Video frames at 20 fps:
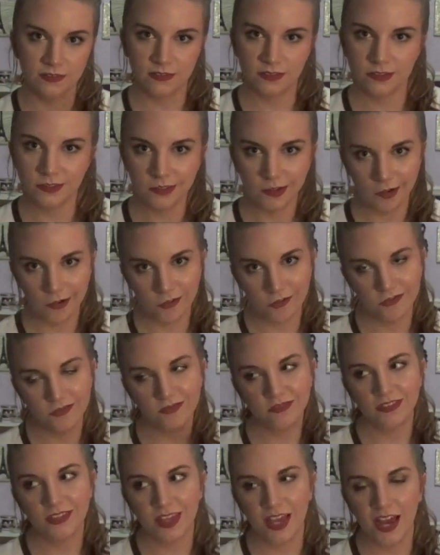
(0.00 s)
So
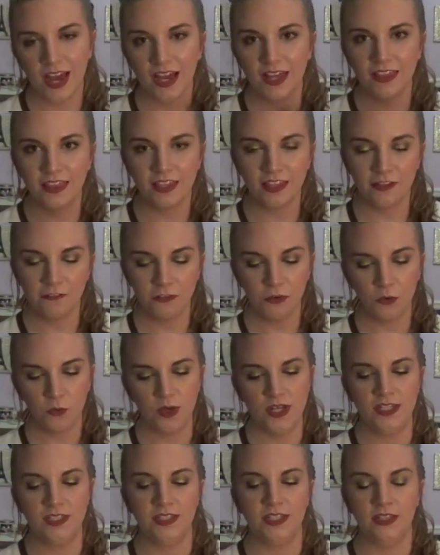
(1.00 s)
I think if you're
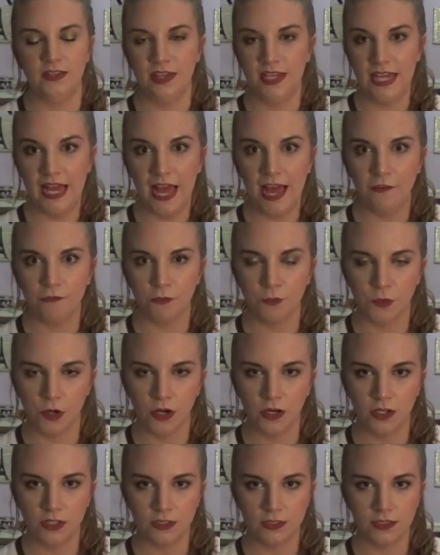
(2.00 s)
wasting like half a
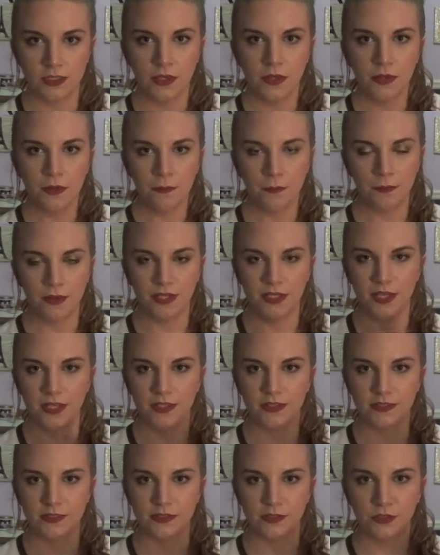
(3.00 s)
product
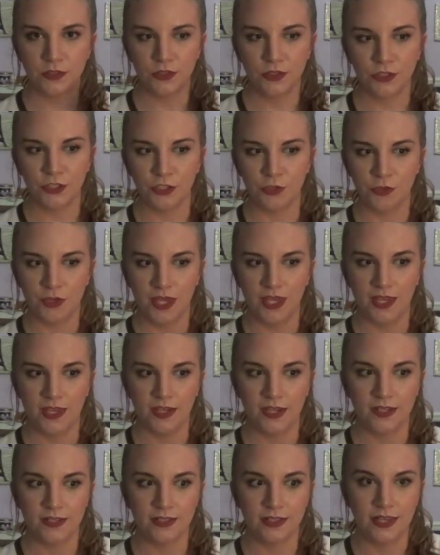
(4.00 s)
because you
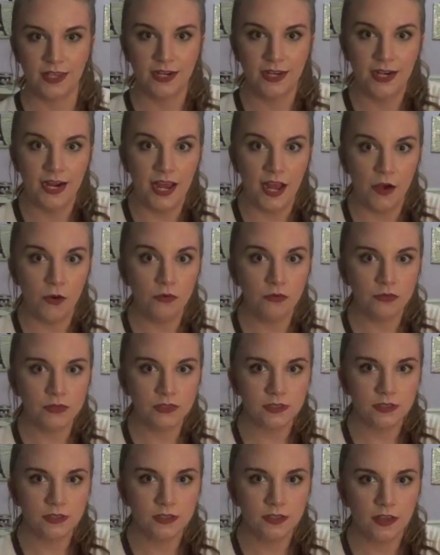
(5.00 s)
can't get it out